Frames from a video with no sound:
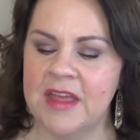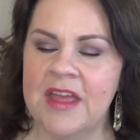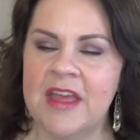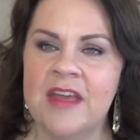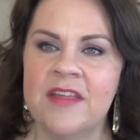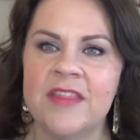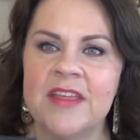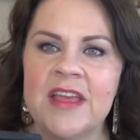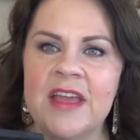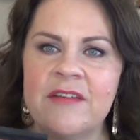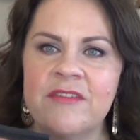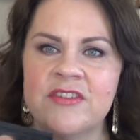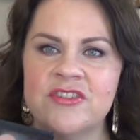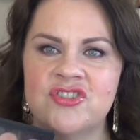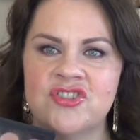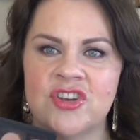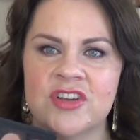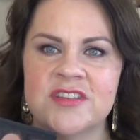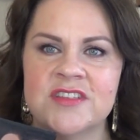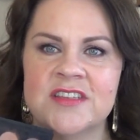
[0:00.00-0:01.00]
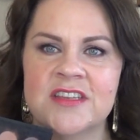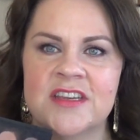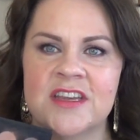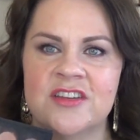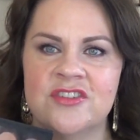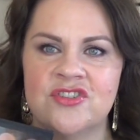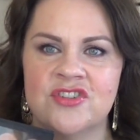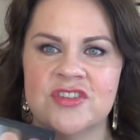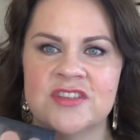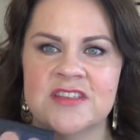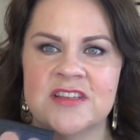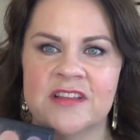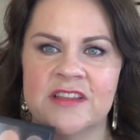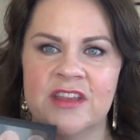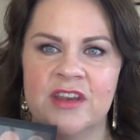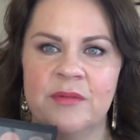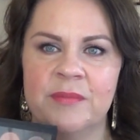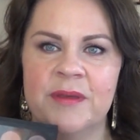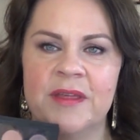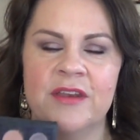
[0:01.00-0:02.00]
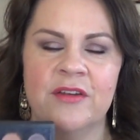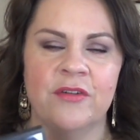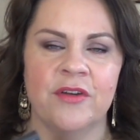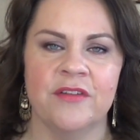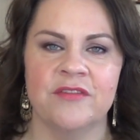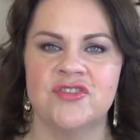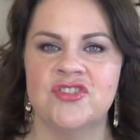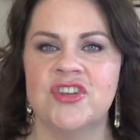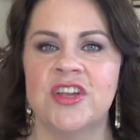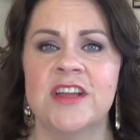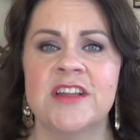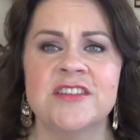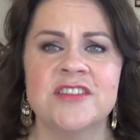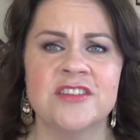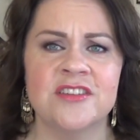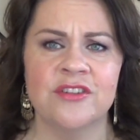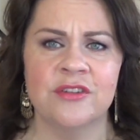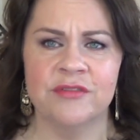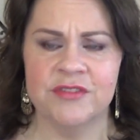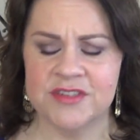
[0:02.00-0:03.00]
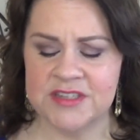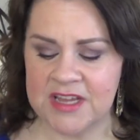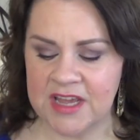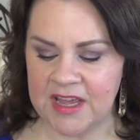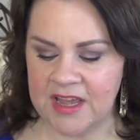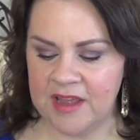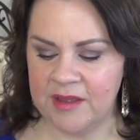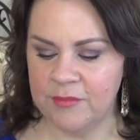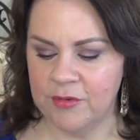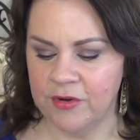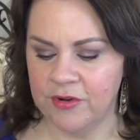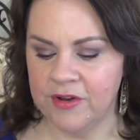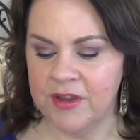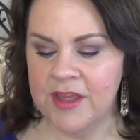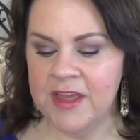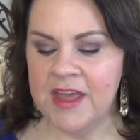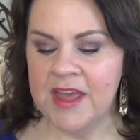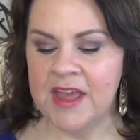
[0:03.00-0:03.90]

I think I've adjusted it just a little bit or I've changed it over time or